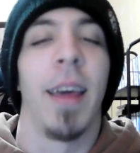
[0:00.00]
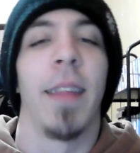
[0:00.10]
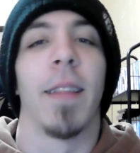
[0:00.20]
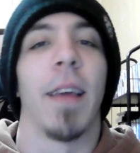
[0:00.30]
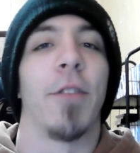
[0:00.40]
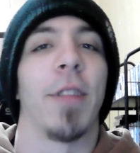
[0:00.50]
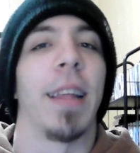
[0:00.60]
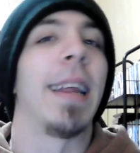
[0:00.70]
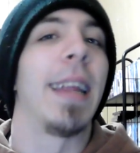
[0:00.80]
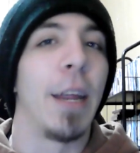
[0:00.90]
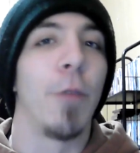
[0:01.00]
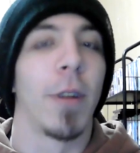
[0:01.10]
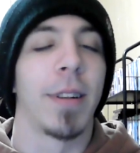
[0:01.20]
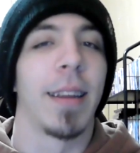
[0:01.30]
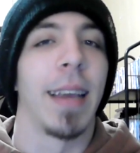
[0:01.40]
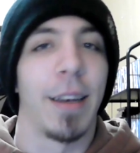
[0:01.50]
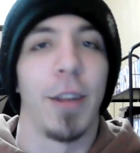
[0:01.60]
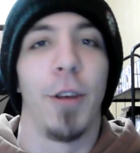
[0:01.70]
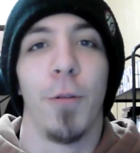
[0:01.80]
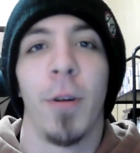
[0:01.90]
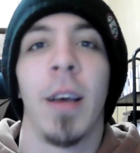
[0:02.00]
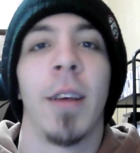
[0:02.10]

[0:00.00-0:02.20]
the level that he wants to get to.